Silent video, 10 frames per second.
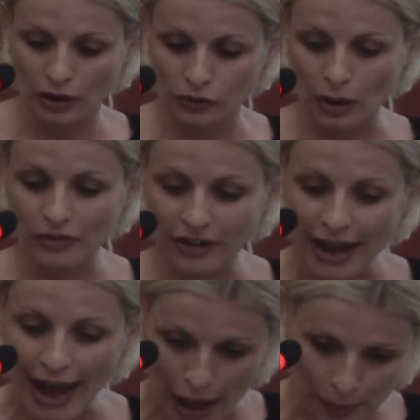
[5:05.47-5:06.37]
So I'm very
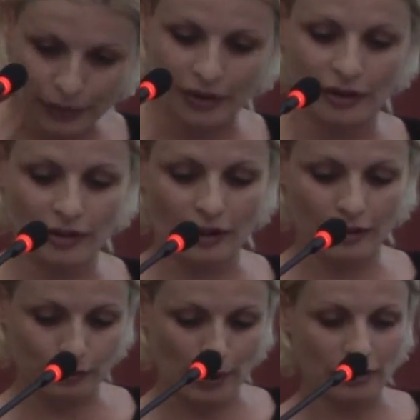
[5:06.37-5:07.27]
happy that
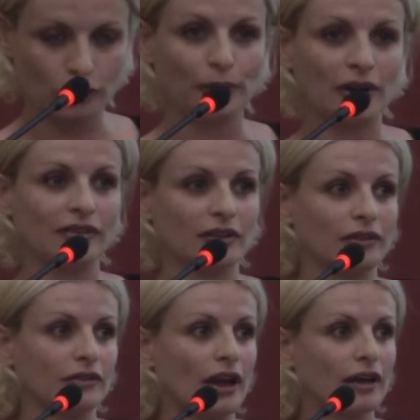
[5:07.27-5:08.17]
the Spanish
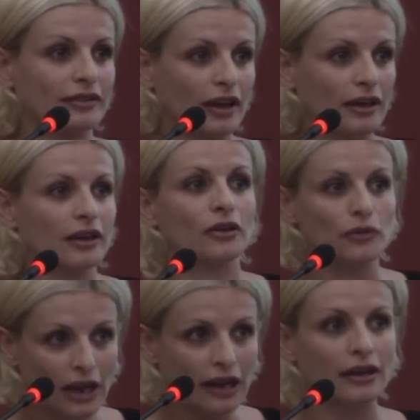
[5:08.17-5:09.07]
presidency has taken a
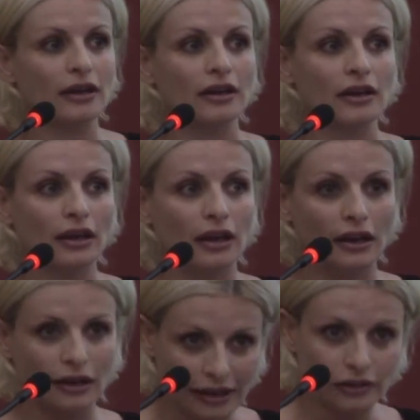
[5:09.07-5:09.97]
really
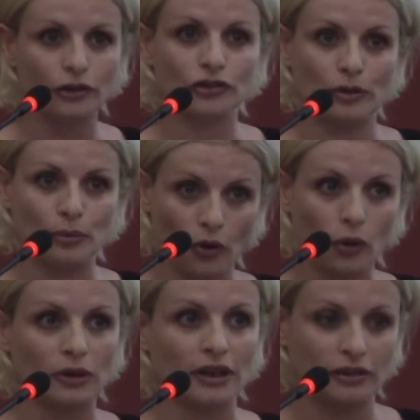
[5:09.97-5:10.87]
leadership
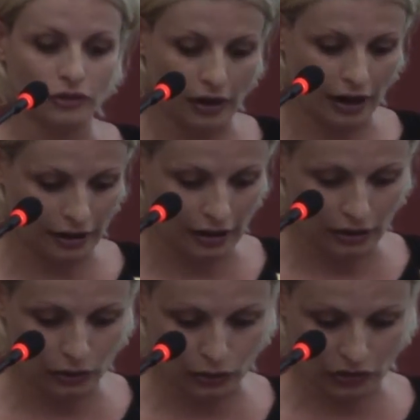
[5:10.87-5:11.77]
role in trying
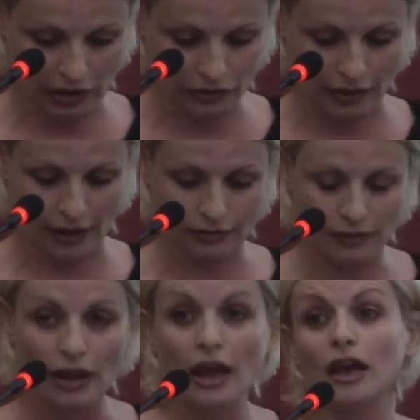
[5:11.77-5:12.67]
to change that.
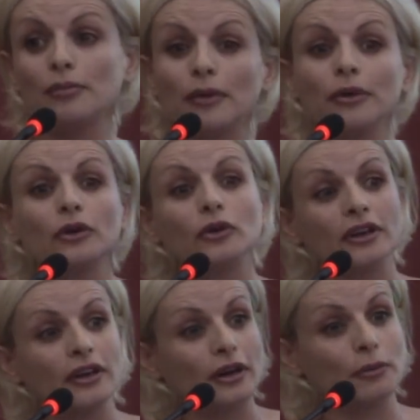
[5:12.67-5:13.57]
And maybe you
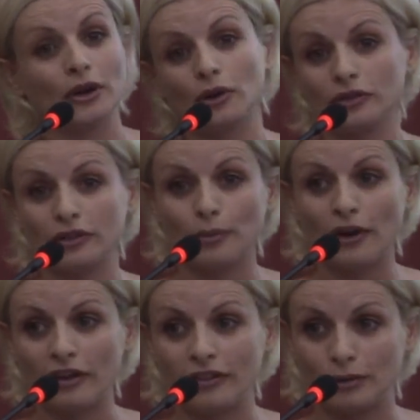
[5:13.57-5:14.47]
don't care because it's a
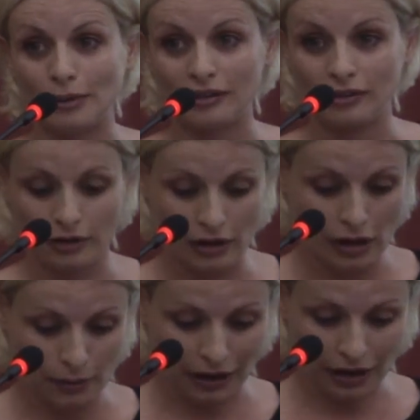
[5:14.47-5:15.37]
private matter,
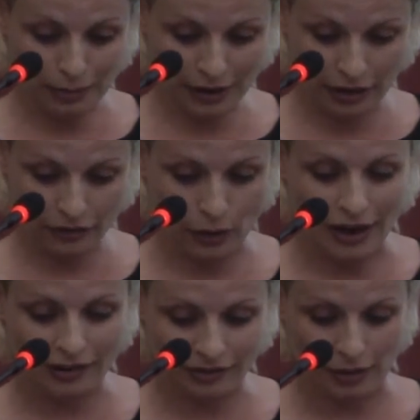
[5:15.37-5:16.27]
but let me give you
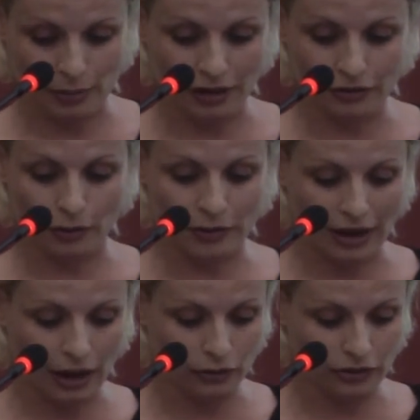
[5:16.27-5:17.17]
an estimate from the
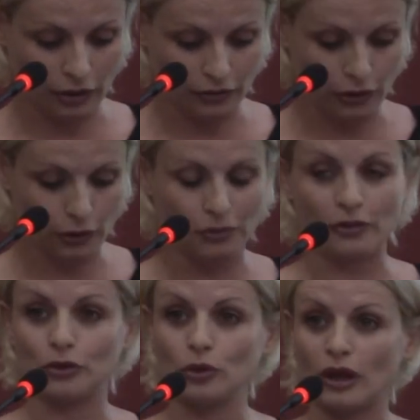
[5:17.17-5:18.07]
Council of Europe
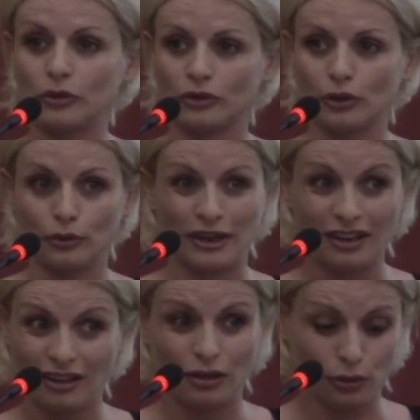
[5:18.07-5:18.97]
from
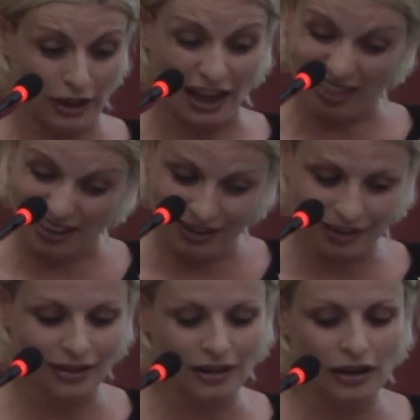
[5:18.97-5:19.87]
2003, I think,
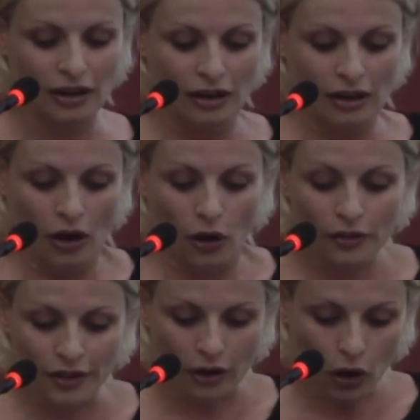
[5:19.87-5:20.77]

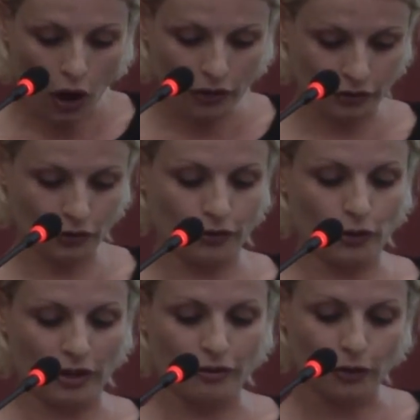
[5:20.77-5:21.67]
on the costs
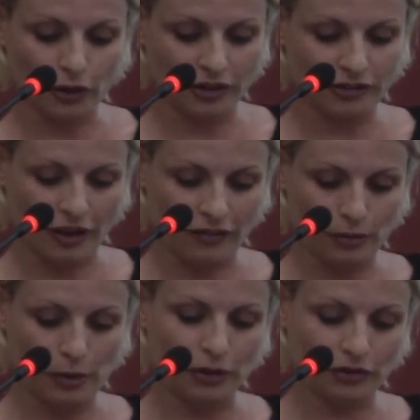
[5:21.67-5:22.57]
for the 47
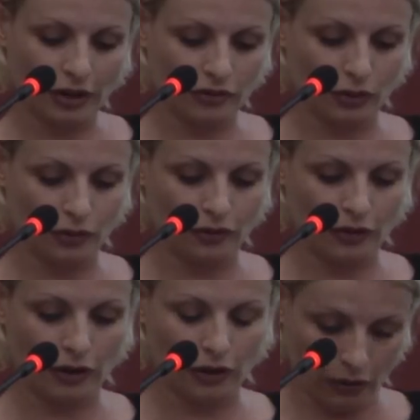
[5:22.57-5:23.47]
member states of
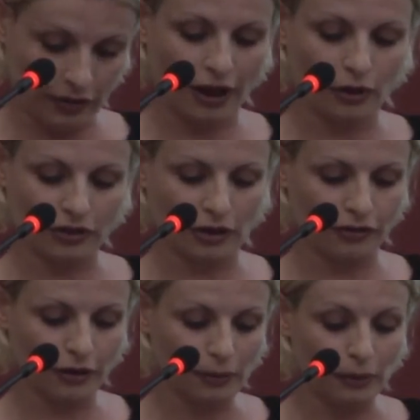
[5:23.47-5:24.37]
the Council of
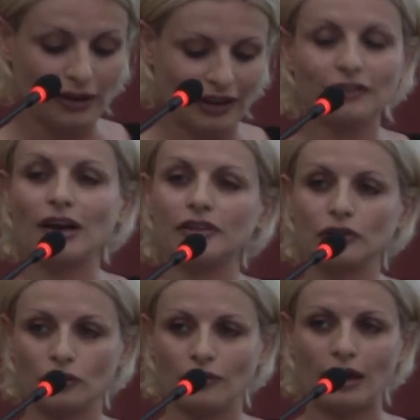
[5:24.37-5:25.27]
Europe in
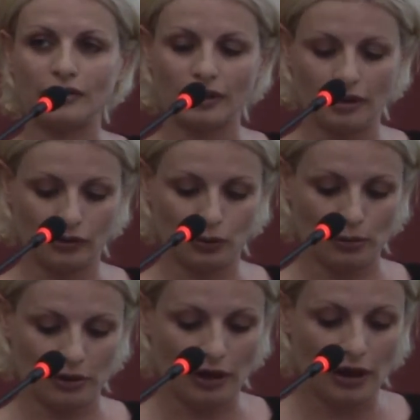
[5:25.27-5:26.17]
relation to violence against
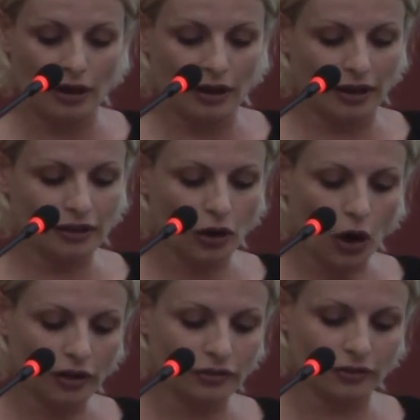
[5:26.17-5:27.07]
women. It
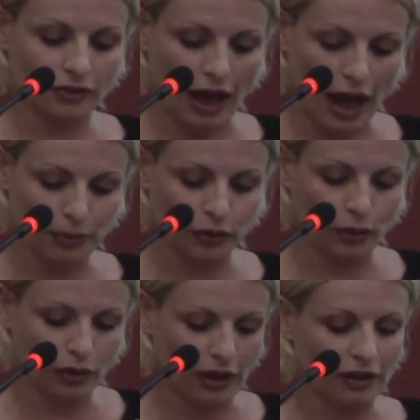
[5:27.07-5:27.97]
costs up
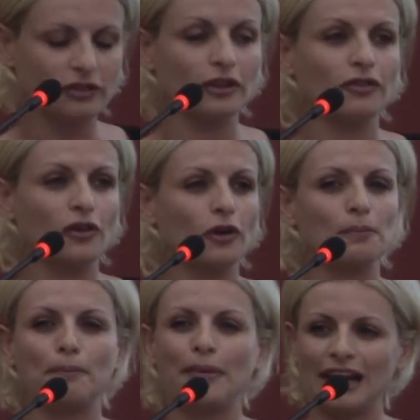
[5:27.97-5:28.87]
to 34
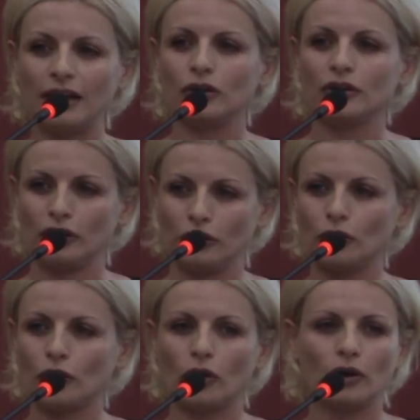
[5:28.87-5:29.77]
billion
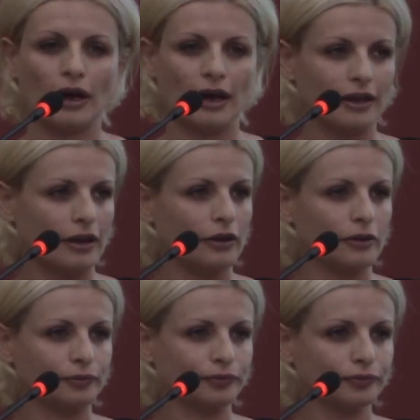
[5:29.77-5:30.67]
euro a year.
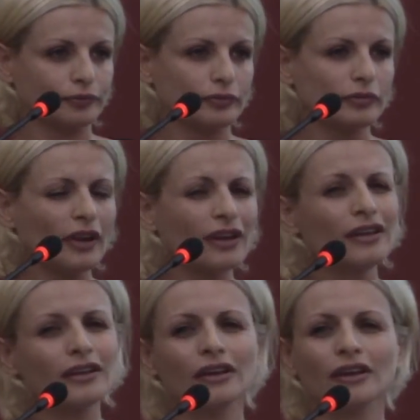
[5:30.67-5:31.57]

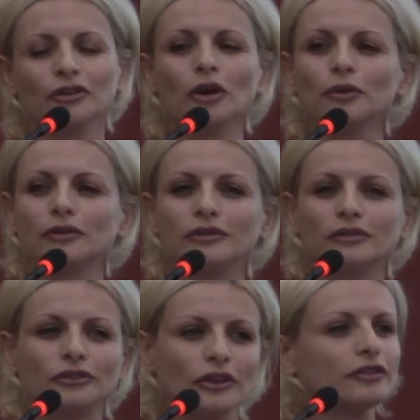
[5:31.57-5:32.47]
So
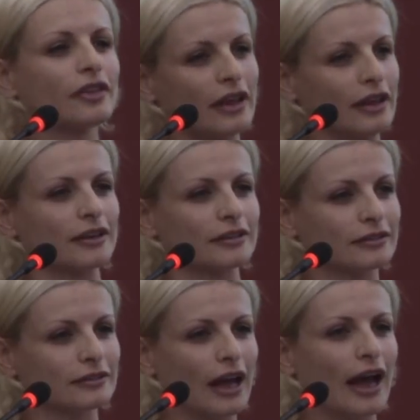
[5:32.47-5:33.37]
just think,
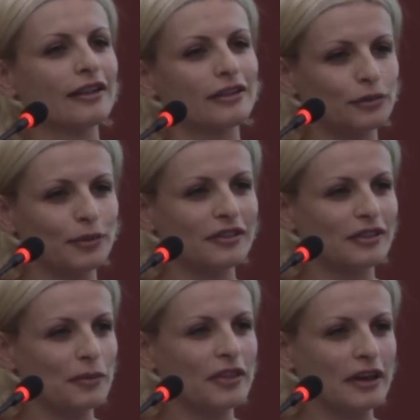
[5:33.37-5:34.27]
had this been
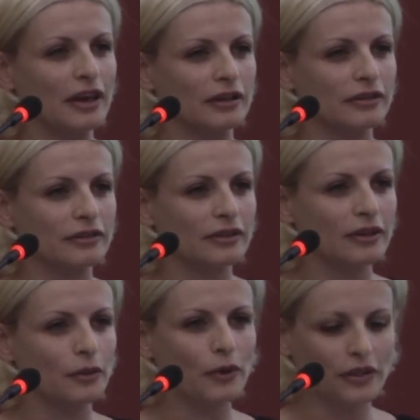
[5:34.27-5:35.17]
something else,
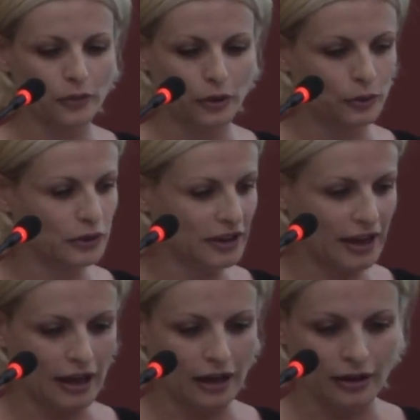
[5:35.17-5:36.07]
whether we would
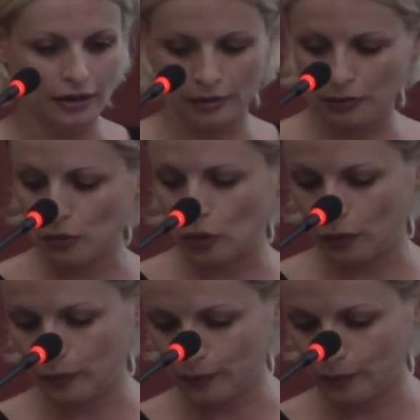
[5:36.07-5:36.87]
care more.